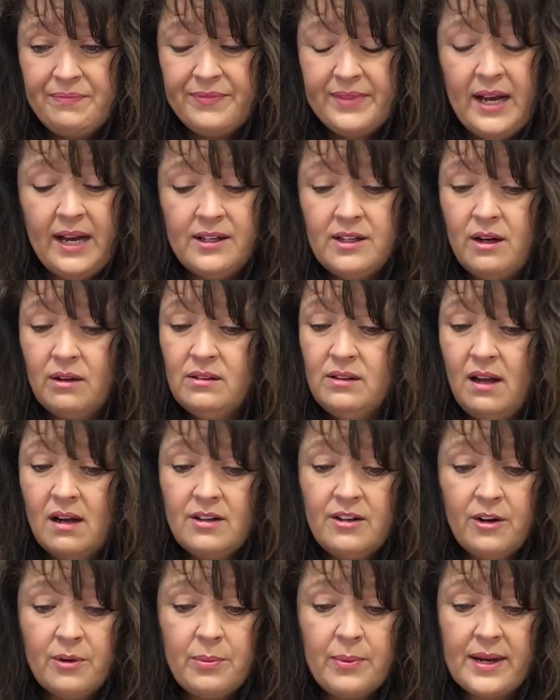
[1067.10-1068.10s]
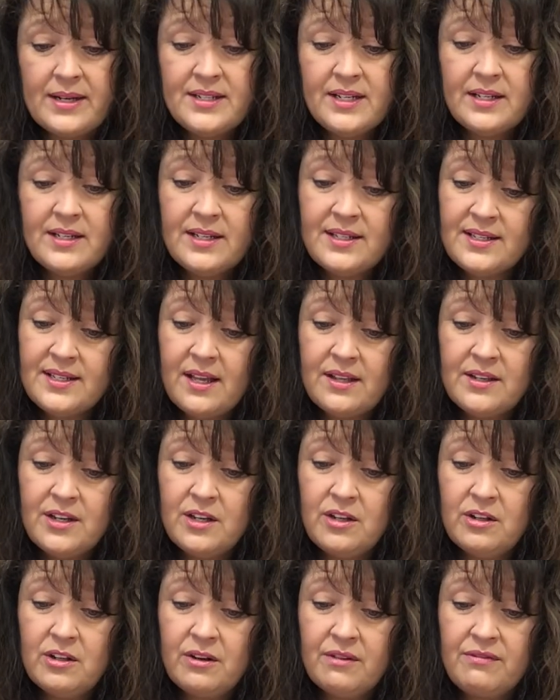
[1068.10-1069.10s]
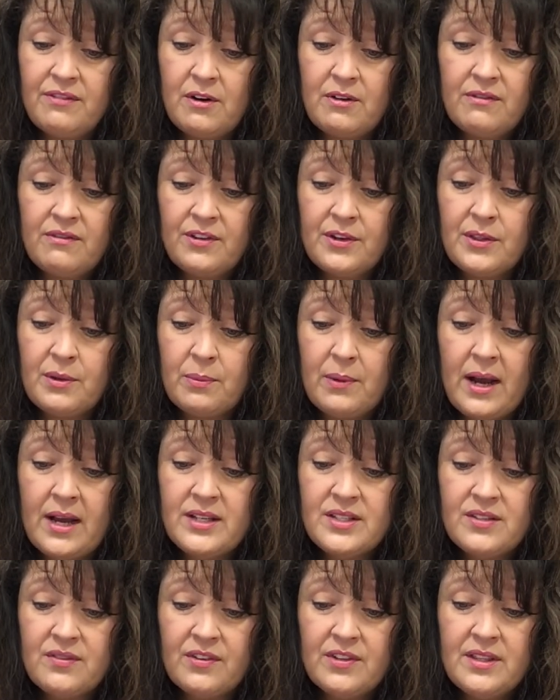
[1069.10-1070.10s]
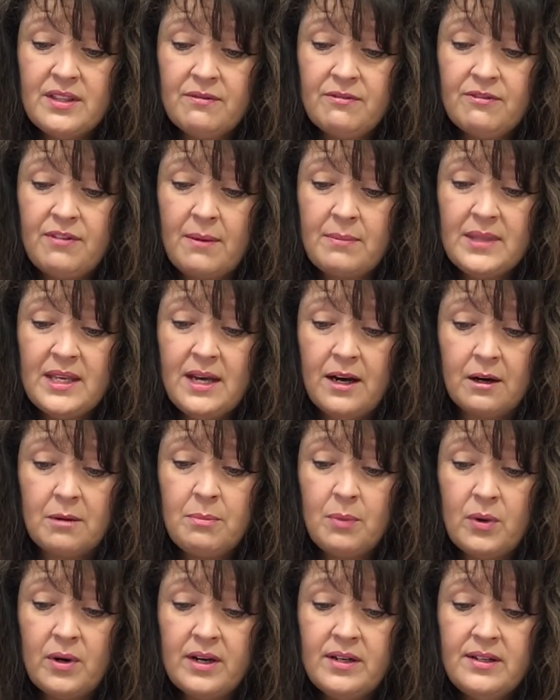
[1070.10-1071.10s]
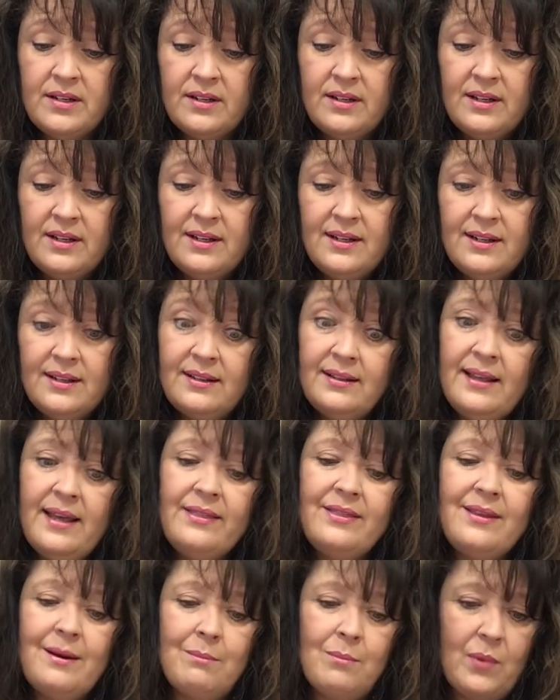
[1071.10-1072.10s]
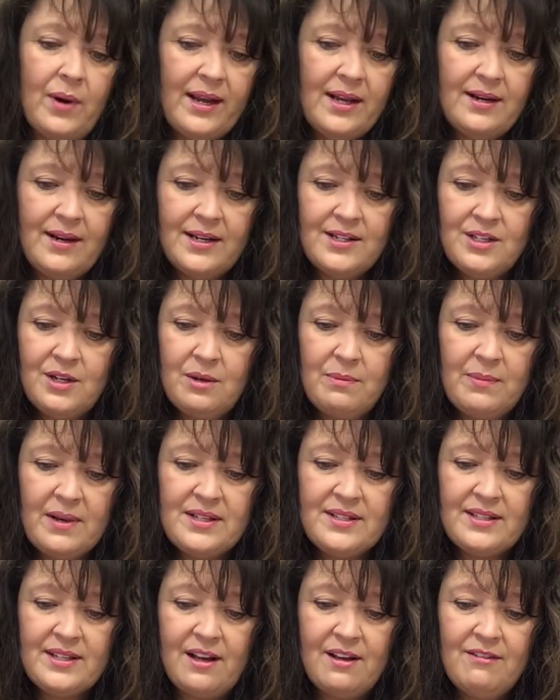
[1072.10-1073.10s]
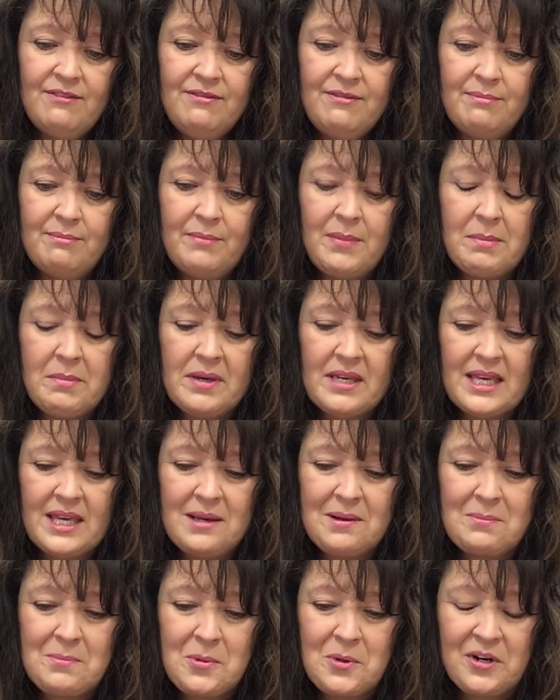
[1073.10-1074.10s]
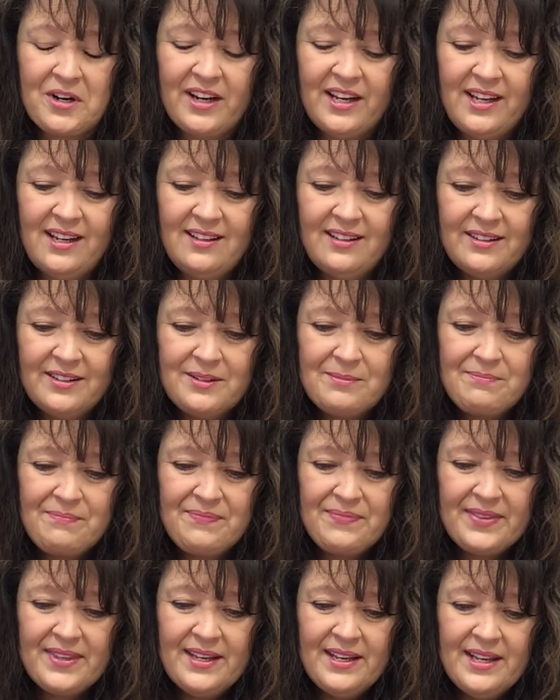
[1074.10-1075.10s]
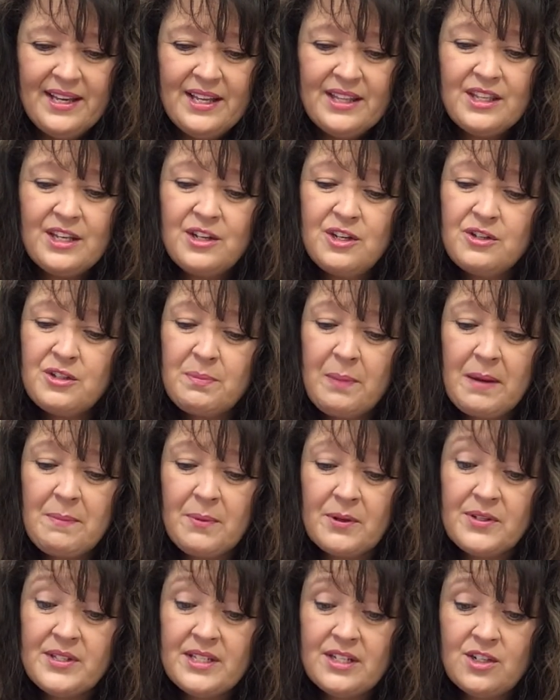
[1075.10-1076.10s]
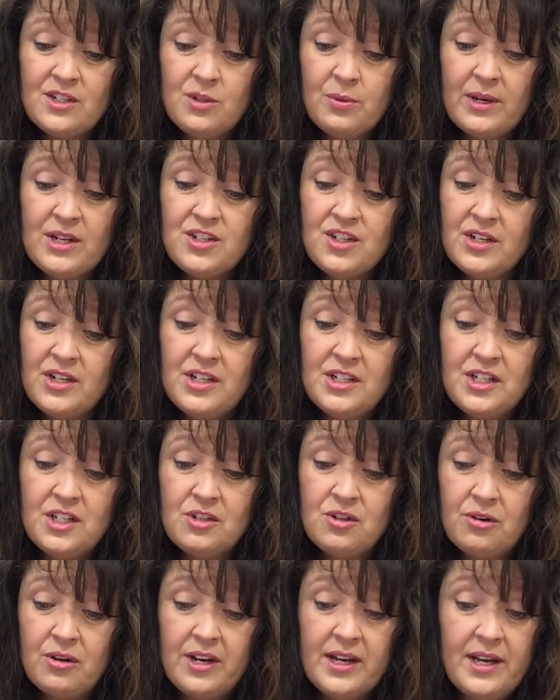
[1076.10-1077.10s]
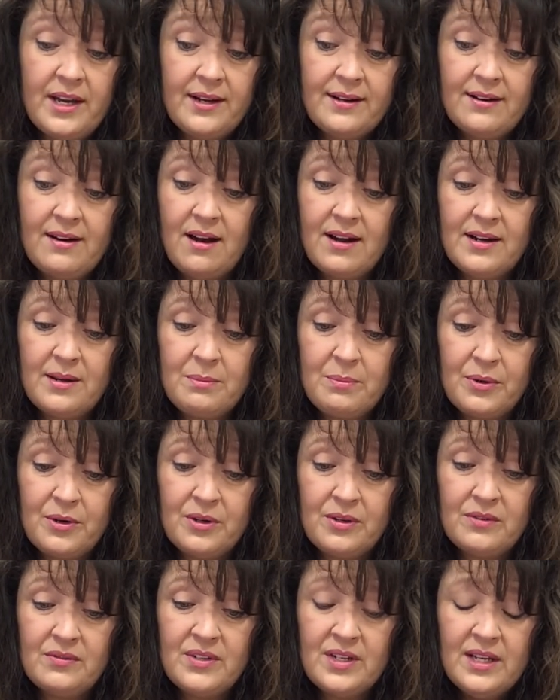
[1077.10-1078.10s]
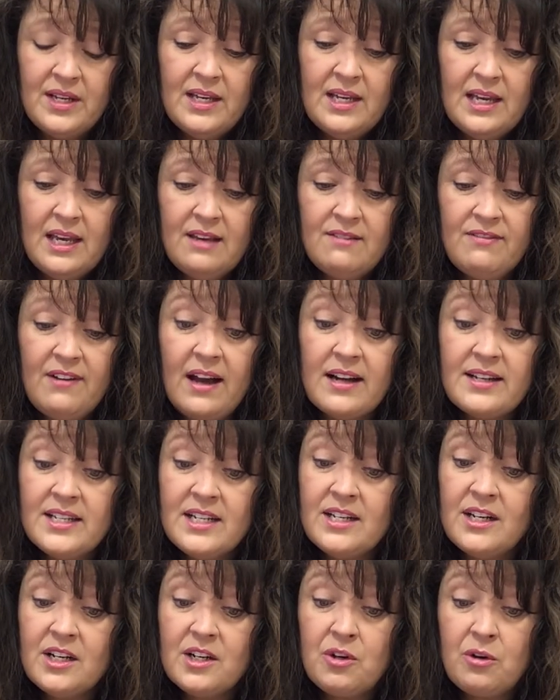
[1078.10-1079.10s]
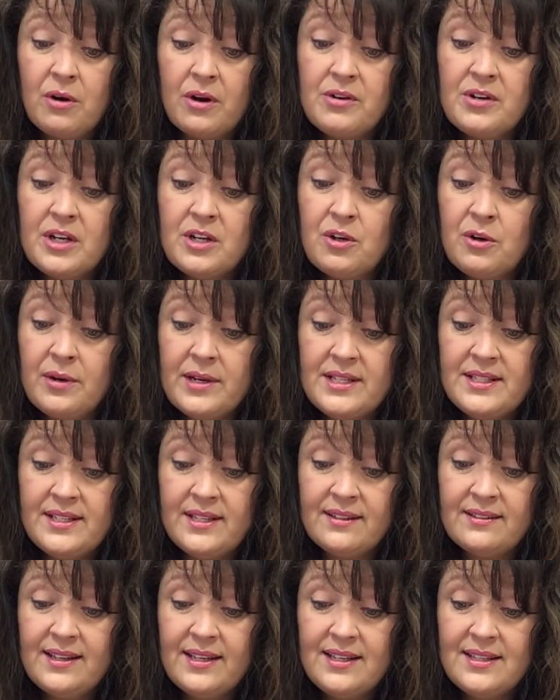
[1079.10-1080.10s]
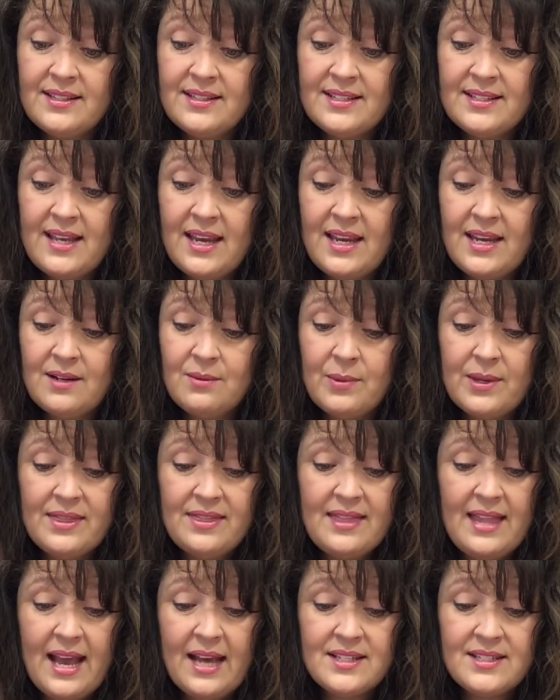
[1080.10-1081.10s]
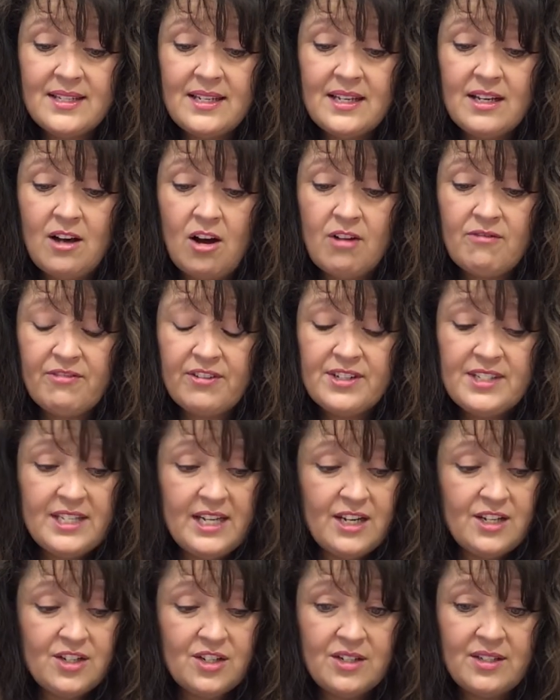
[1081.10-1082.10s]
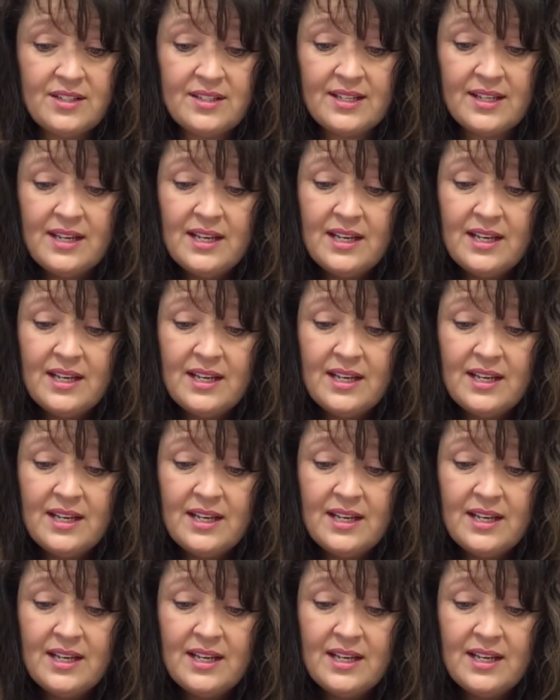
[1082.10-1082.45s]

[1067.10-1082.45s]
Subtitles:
I no longer rented a cellular phone for the rides from the airport. Let them wait, I told myself, mimicking Morrie. The newspaper situation in Detroit had not improved. In fact, it had grown increasingly insane, with nasty confrontations